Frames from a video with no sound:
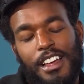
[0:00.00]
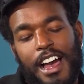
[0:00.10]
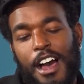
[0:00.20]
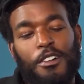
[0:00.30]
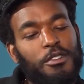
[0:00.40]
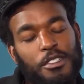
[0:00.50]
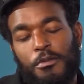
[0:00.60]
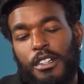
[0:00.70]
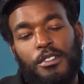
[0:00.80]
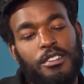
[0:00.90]
how
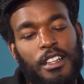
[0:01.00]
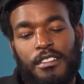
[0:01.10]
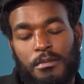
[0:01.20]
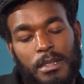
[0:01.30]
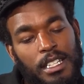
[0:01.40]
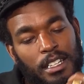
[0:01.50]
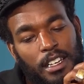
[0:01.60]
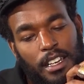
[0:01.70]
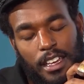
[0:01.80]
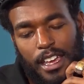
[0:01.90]
someone else loves me?
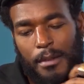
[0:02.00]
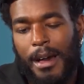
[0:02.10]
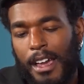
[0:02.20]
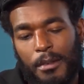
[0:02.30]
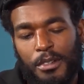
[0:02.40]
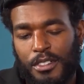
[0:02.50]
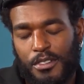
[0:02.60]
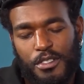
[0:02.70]
Am I able to,